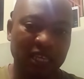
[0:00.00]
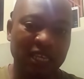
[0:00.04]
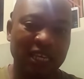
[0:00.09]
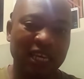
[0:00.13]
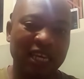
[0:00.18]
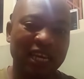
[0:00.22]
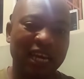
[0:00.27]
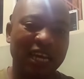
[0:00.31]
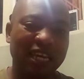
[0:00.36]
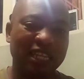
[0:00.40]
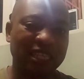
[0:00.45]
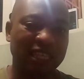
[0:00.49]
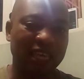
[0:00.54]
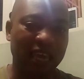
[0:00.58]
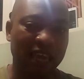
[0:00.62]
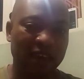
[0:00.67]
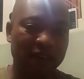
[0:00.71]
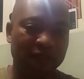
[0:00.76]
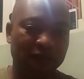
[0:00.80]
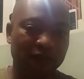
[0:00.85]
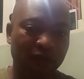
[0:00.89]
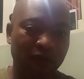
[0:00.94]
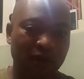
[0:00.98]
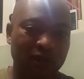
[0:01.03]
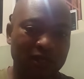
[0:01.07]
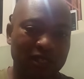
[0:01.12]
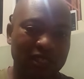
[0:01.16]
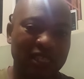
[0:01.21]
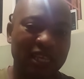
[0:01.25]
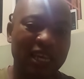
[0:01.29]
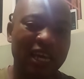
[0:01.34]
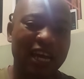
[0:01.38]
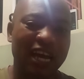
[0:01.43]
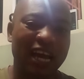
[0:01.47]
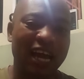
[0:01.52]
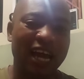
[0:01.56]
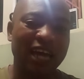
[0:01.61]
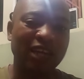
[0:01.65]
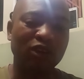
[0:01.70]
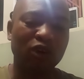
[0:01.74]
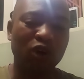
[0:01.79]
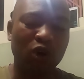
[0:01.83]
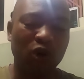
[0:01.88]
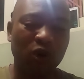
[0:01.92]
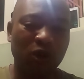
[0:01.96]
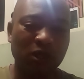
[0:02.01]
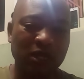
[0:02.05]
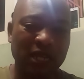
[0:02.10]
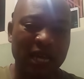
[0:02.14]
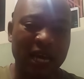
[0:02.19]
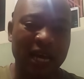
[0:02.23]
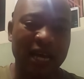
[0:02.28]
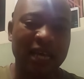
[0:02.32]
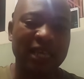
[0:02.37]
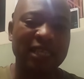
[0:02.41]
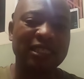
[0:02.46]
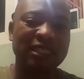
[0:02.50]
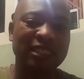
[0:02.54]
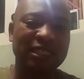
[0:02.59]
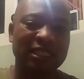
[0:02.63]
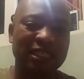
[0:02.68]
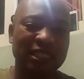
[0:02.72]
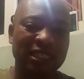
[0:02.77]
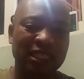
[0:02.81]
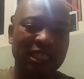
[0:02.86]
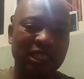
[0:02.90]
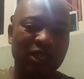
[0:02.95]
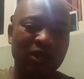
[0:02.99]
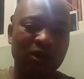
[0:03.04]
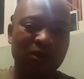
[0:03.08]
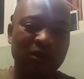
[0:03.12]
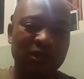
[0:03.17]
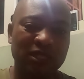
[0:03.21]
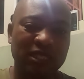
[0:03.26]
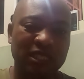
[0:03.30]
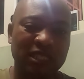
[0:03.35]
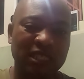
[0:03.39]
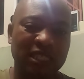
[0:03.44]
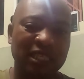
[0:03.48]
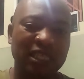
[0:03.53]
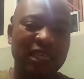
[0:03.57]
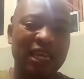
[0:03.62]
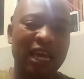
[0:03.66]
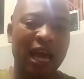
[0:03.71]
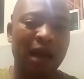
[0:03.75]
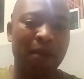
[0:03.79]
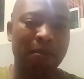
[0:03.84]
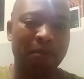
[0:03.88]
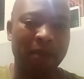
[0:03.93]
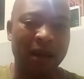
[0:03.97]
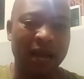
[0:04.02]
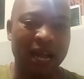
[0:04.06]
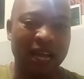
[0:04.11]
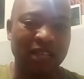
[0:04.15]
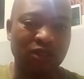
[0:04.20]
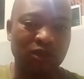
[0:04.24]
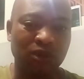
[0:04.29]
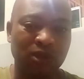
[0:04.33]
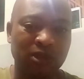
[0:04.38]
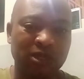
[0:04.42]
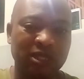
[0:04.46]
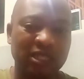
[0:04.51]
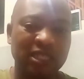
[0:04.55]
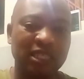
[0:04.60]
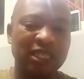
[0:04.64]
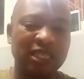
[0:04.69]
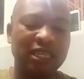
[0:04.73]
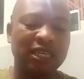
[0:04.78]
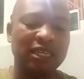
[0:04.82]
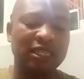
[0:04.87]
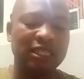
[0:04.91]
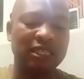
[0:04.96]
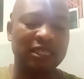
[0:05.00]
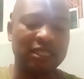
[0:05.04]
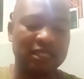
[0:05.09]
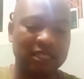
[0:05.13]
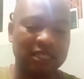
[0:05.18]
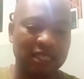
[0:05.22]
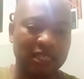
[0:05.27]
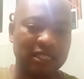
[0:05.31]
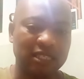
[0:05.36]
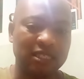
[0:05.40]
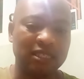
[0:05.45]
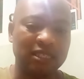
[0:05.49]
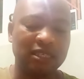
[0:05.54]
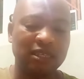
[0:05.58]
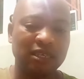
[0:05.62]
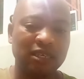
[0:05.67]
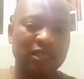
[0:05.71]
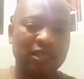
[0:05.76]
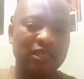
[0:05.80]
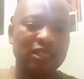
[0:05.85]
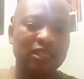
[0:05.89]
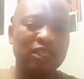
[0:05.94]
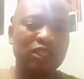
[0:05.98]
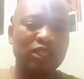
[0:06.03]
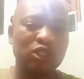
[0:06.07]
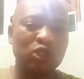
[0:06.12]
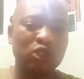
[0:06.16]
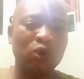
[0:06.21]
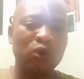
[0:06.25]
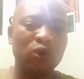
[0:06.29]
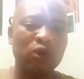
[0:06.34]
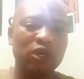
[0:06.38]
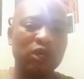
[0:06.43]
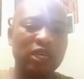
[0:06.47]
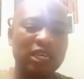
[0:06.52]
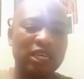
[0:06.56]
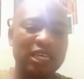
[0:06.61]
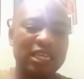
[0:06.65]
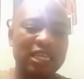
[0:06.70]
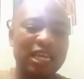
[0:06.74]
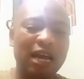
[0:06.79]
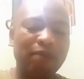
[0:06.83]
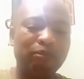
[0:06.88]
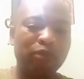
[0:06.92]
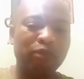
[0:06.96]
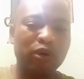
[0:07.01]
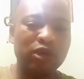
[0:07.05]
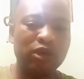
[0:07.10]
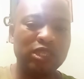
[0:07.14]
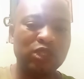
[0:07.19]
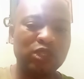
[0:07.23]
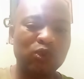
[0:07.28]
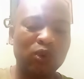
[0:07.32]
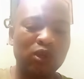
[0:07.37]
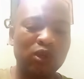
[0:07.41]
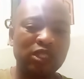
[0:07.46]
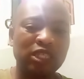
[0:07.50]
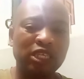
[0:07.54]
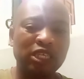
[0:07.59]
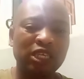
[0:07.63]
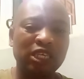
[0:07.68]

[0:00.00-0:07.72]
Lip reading: the air force, and other security apparatus in the states. So he appoints for the